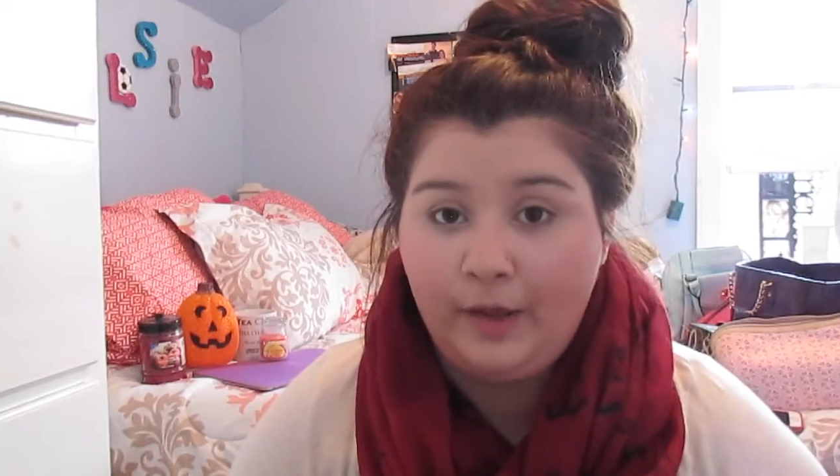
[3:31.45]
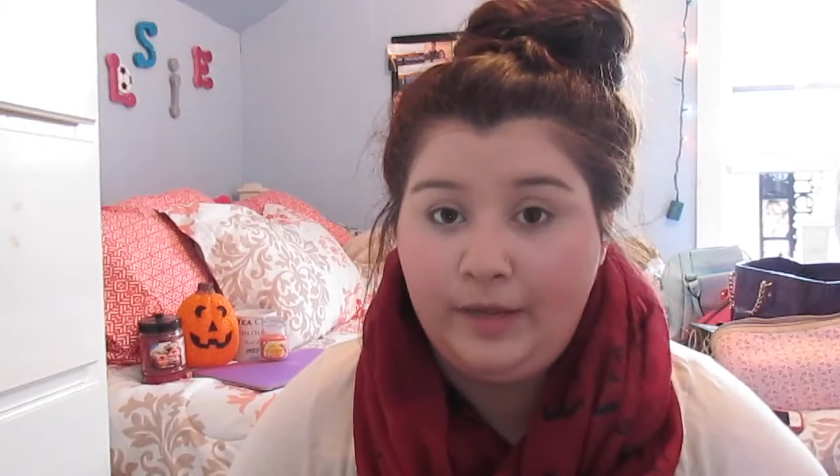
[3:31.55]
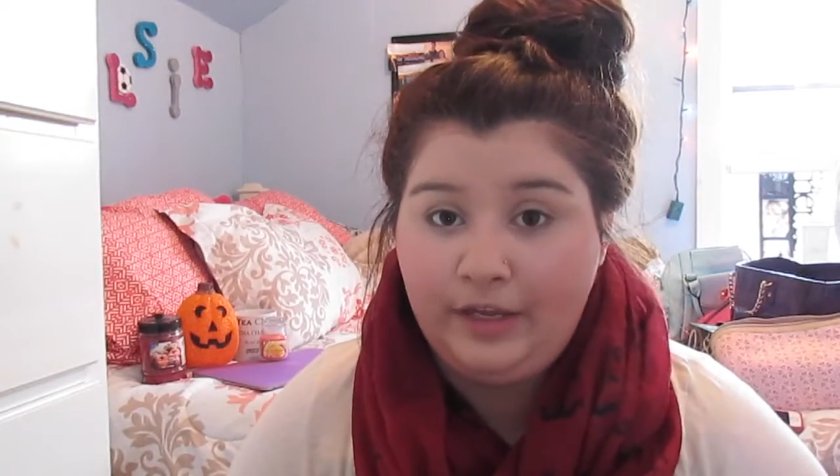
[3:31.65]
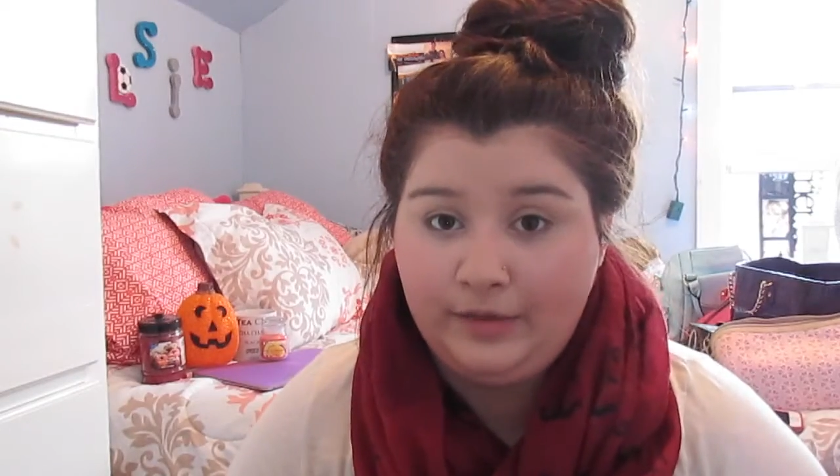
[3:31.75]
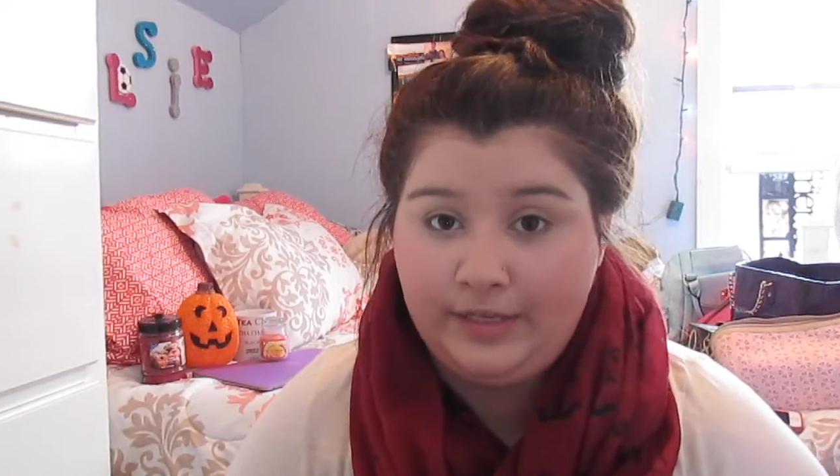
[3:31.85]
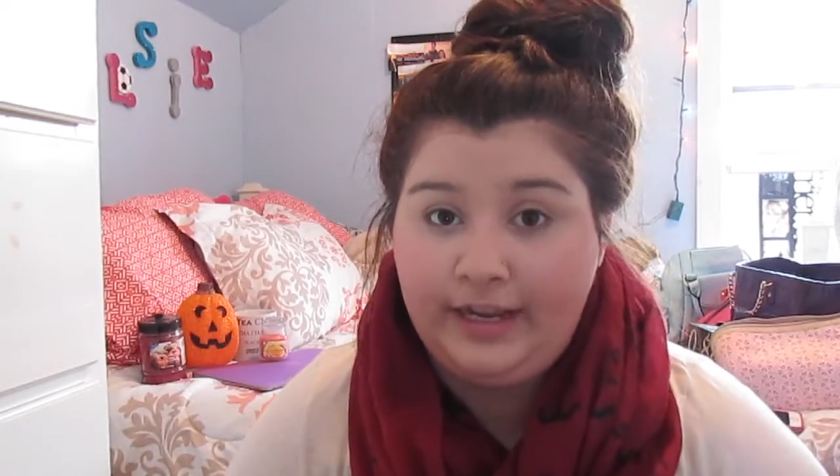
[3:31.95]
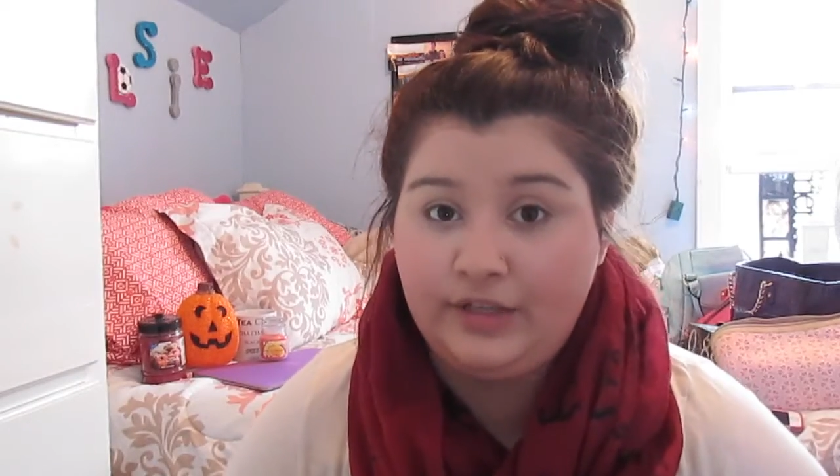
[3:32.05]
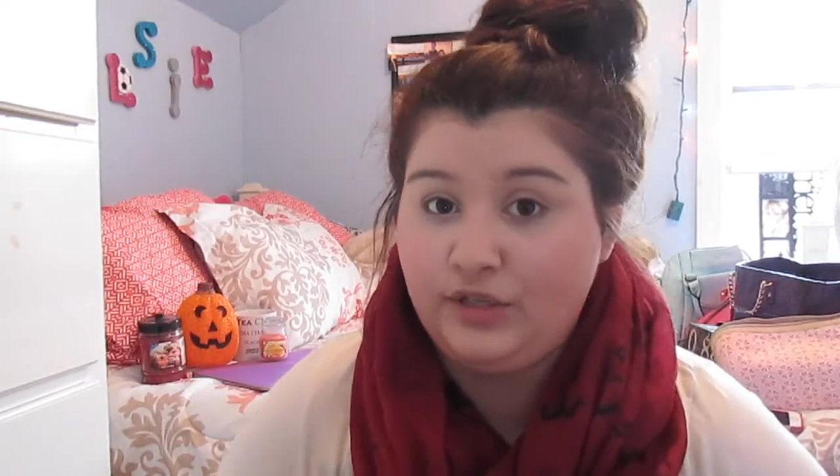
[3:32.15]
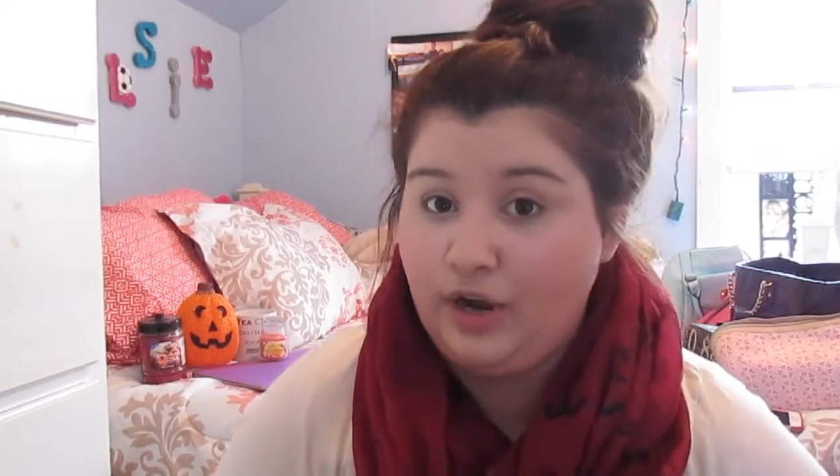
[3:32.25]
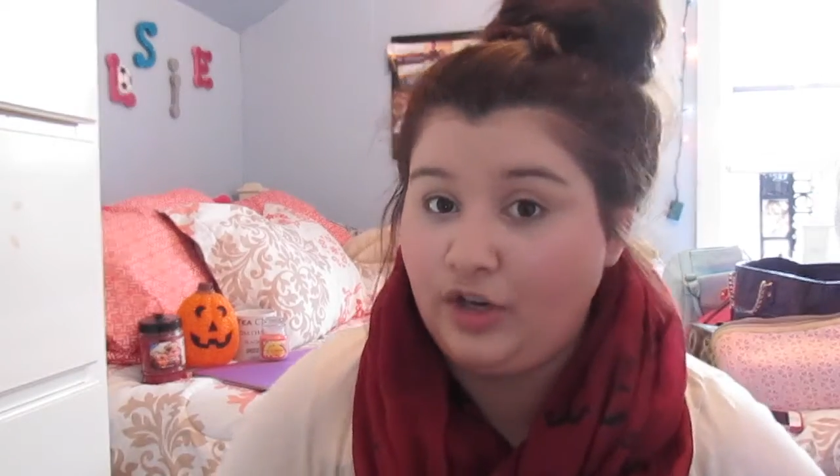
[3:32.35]
I'll be using
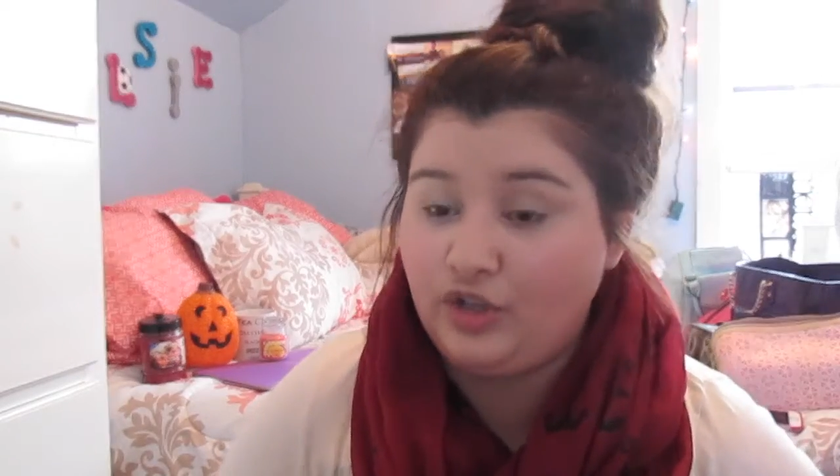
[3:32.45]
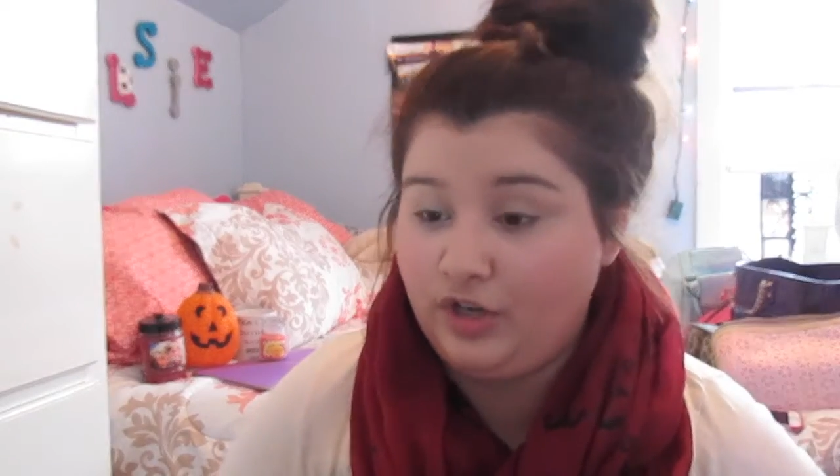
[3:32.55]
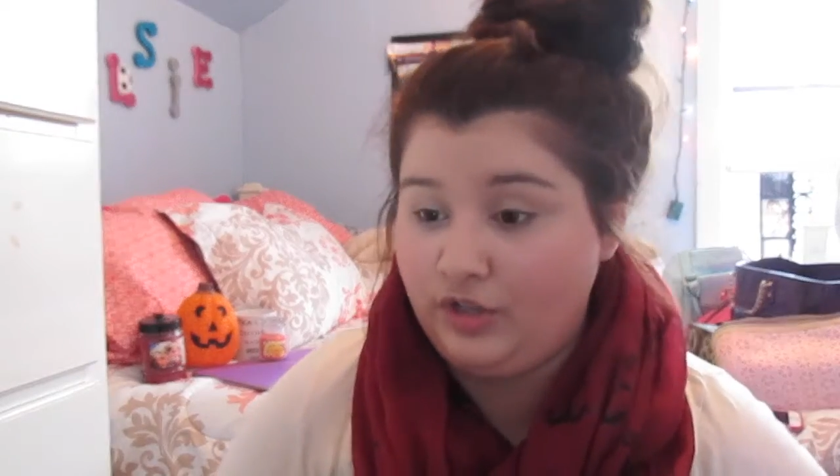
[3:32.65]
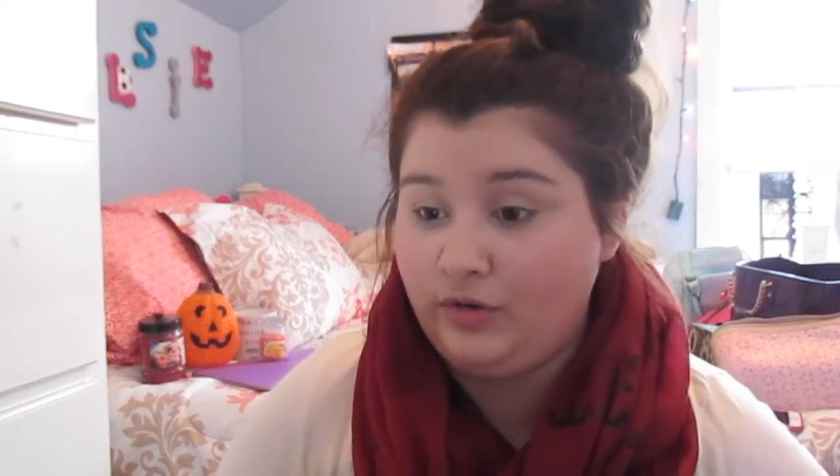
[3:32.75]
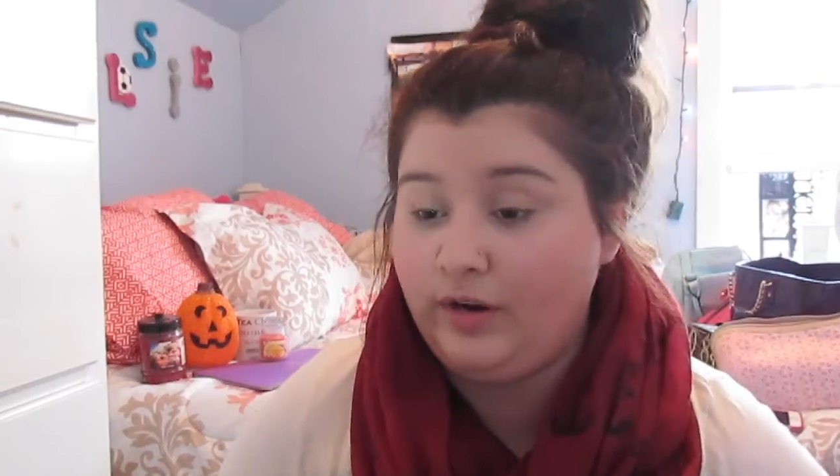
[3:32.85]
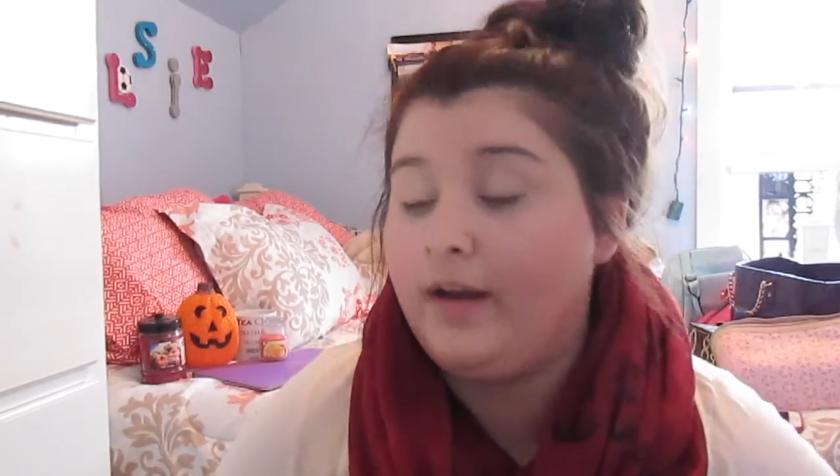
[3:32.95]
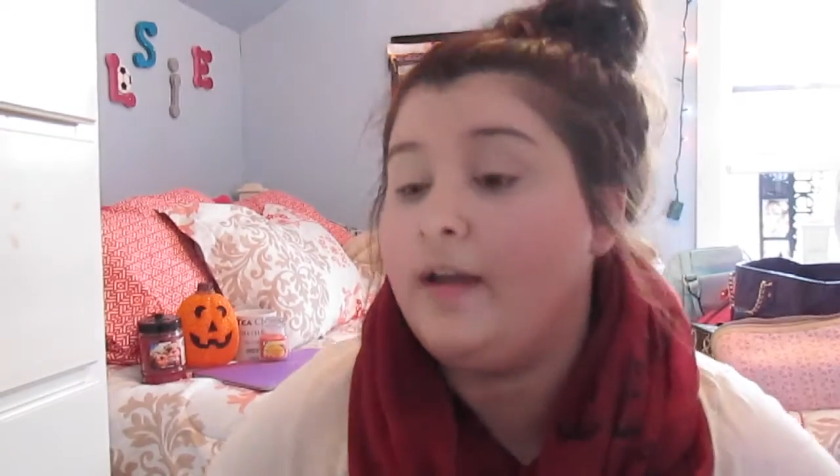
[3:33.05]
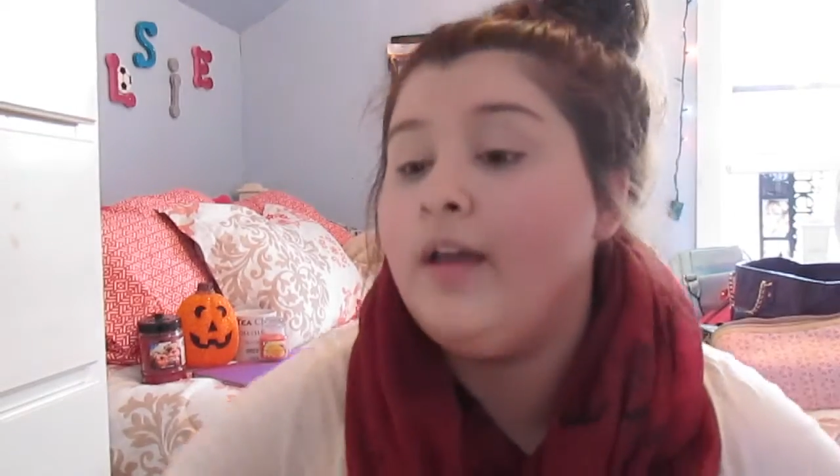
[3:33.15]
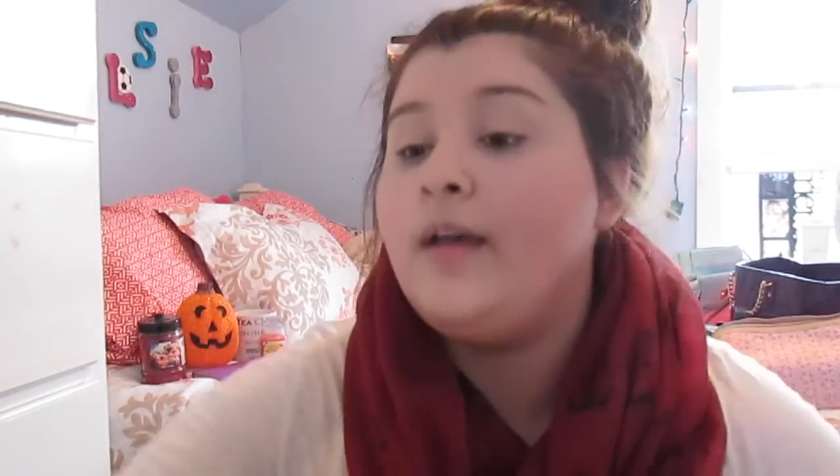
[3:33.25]
is not drugstore,